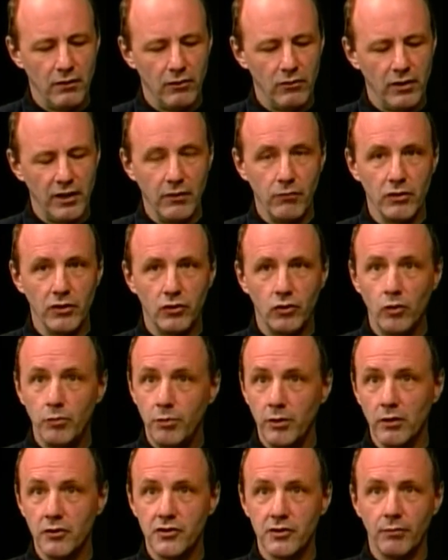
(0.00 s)
He won two
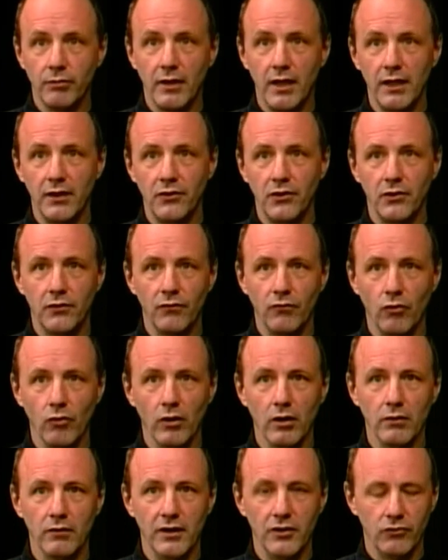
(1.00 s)
Pulitzer prizes
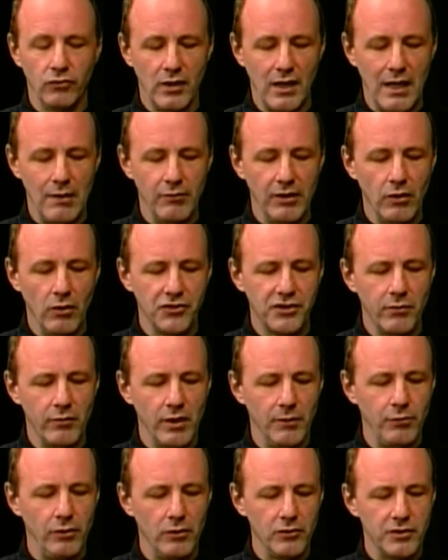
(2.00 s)
for in drama. He also won
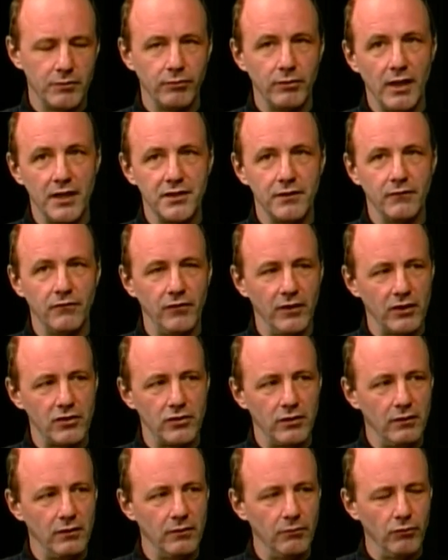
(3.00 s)
a Pulitzer Prize in
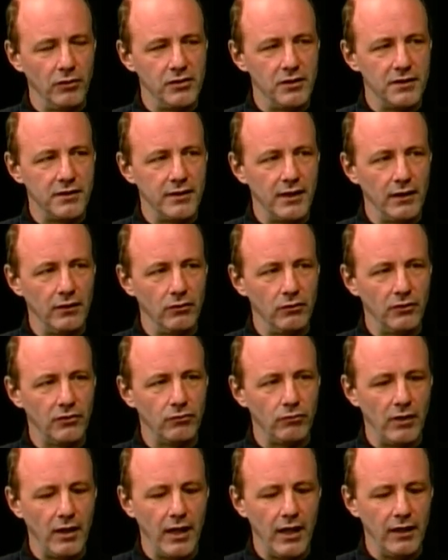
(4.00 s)
fiction, *The Bridge at San Luis
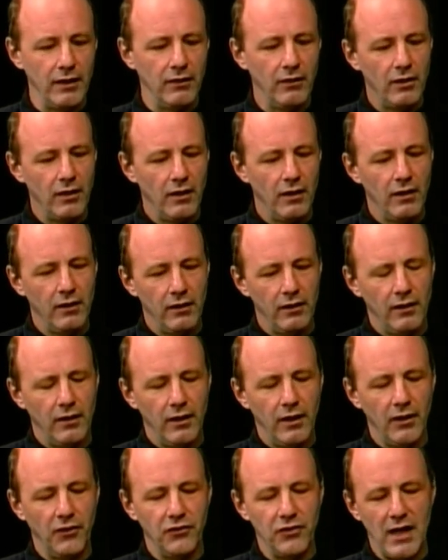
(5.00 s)
Rey*. And
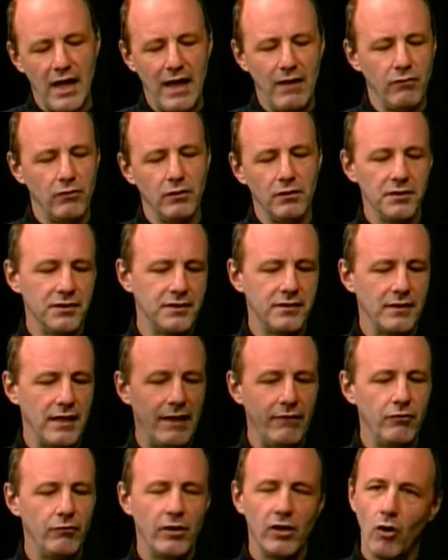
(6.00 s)
his novels, I oh,
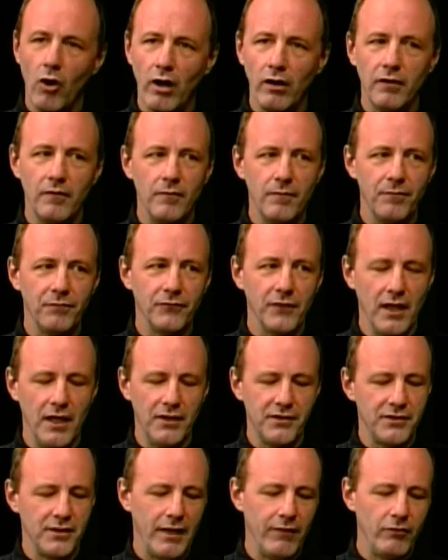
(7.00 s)
haven't read all. That?
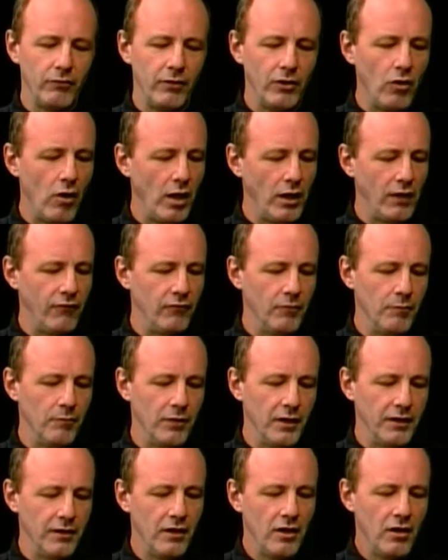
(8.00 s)
Yes, I haven't read all of them, but